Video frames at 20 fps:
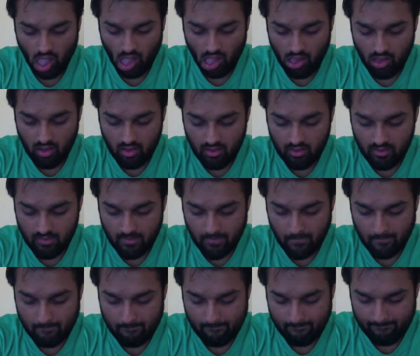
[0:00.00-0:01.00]

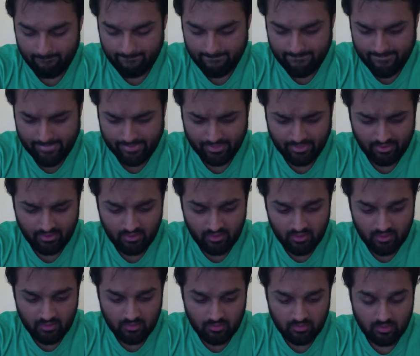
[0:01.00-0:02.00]
Looking
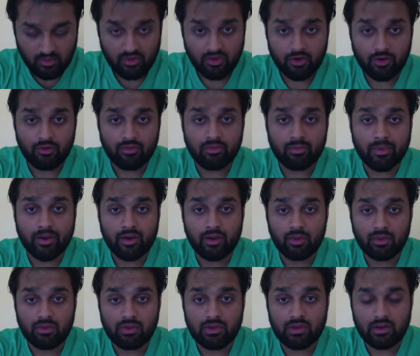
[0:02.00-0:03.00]
over my
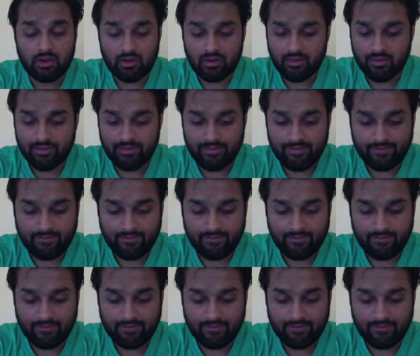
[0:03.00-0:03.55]
notes here.